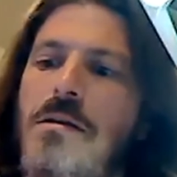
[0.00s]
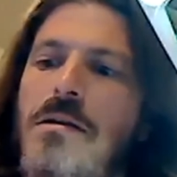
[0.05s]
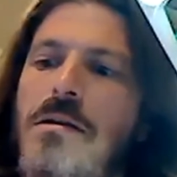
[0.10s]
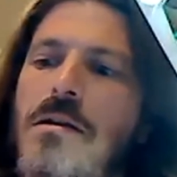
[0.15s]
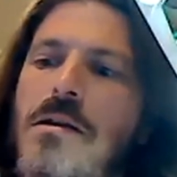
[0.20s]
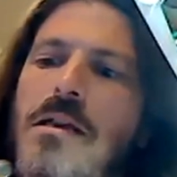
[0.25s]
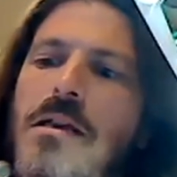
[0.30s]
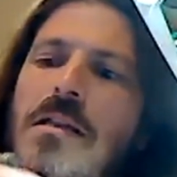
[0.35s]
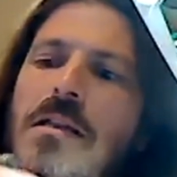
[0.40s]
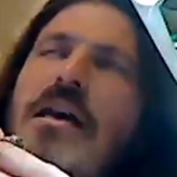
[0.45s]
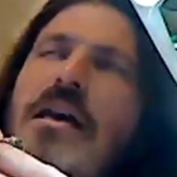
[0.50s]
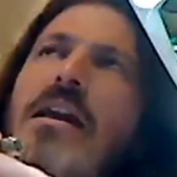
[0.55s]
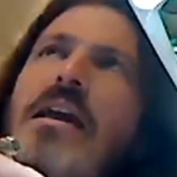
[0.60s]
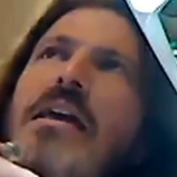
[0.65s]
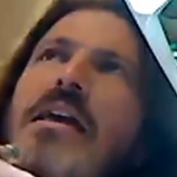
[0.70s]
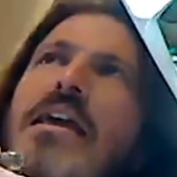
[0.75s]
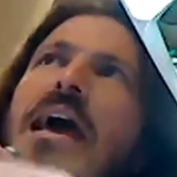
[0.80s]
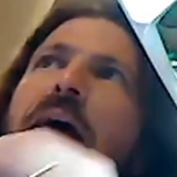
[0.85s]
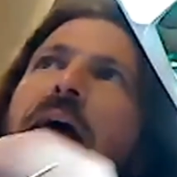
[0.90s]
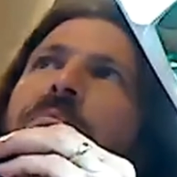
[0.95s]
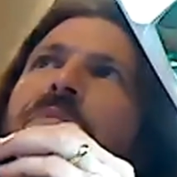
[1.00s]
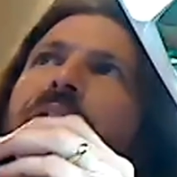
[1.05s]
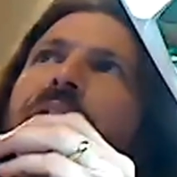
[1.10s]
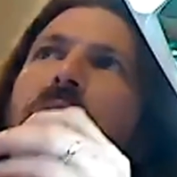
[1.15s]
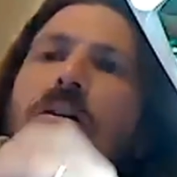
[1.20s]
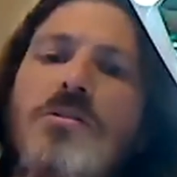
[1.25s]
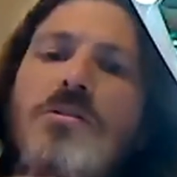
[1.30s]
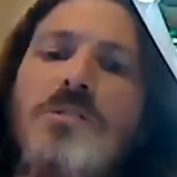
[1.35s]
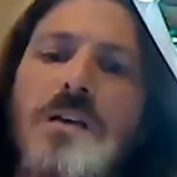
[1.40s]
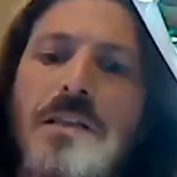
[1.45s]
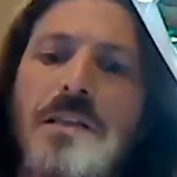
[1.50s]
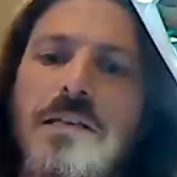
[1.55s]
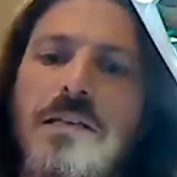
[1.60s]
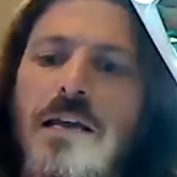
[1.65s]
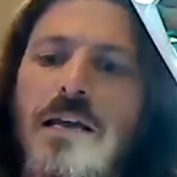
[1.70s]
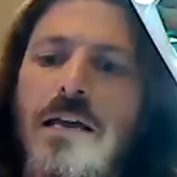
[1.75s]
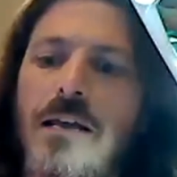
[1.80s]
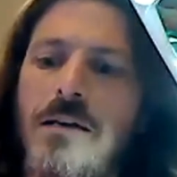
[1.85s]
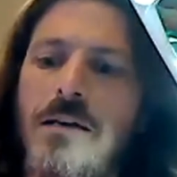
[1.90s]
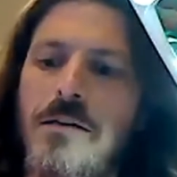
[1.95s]
It's got a cap that goes on the
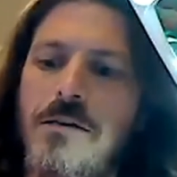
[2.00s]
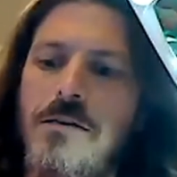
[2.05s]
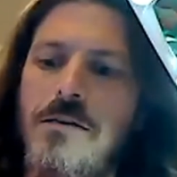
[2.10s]
end.